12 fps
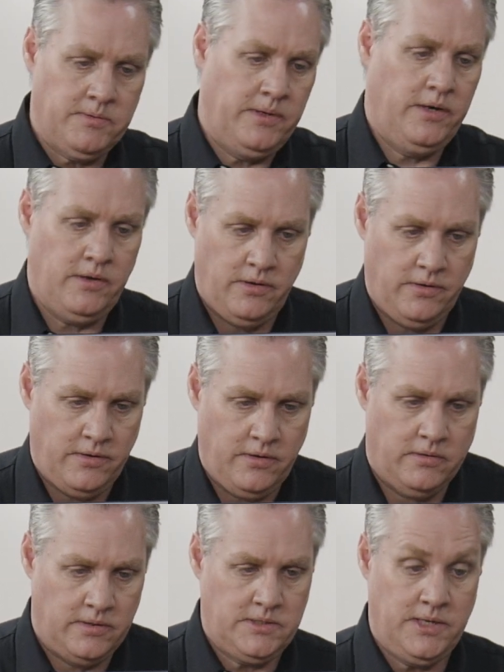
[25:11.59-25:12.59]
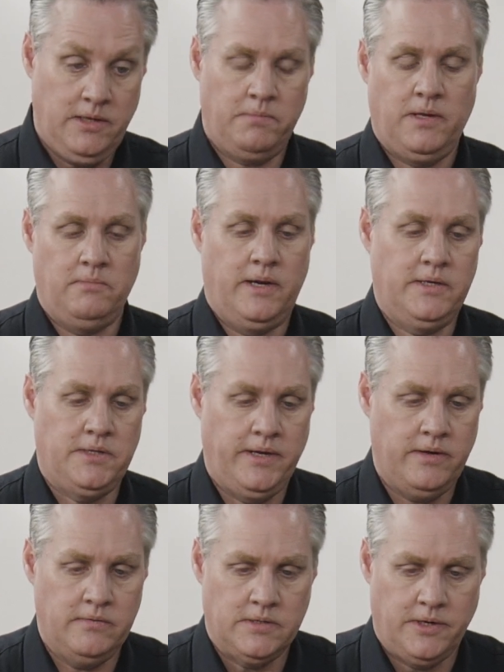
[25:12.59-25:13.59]
we need to do a sync bin based
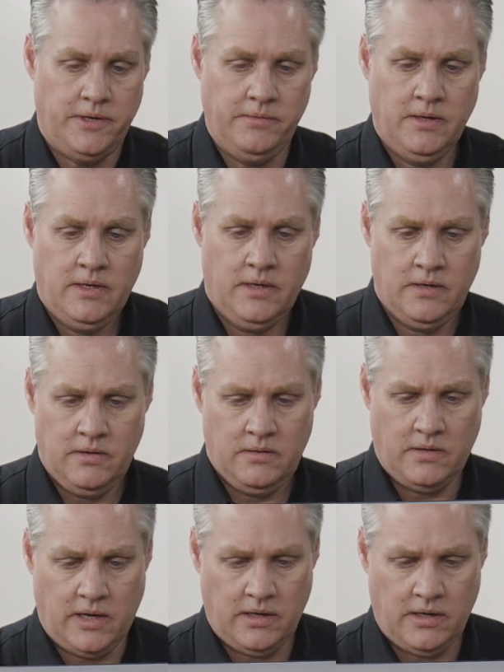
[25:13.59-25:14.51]
edit. So I